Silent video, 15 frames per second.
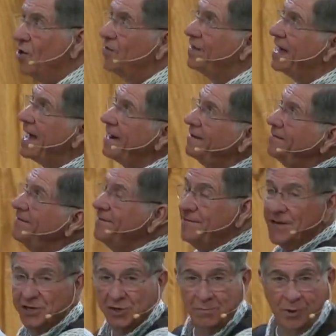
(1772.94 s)
on that
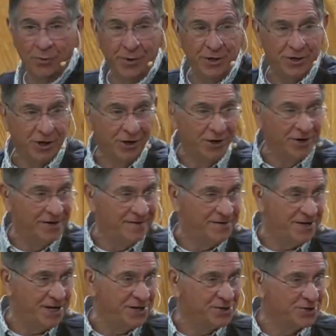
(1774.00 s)
visible return of
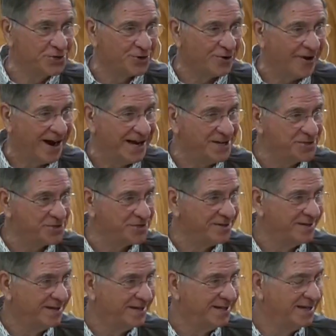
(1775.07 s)
Jesus Christ.
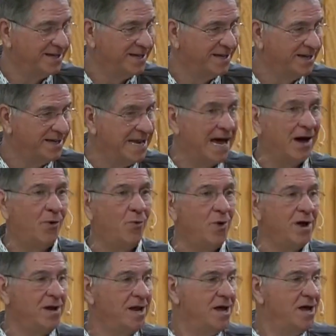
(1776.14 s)
Now,
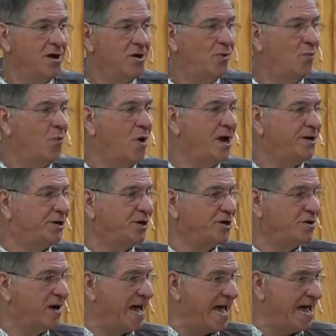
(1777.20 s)
what, what do
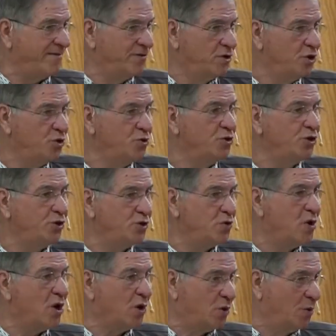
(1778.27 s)
you have and who do
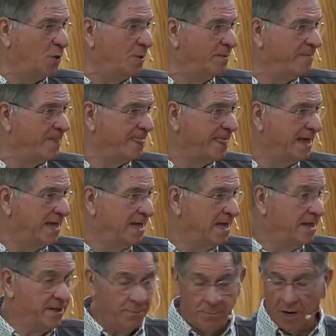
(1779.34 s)
you owe
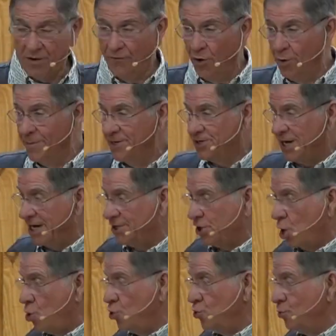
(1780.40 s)
the book of Romans says,
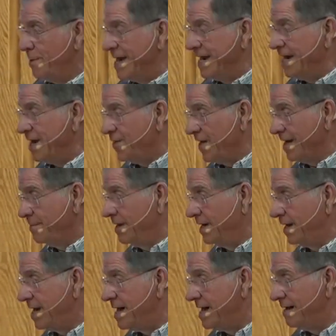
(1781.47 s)
Owe oh, no man anything but
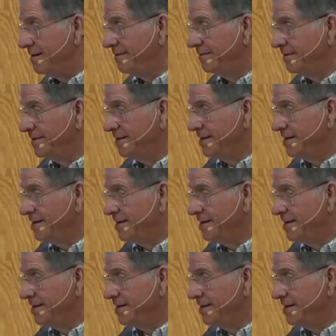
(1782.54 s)
love,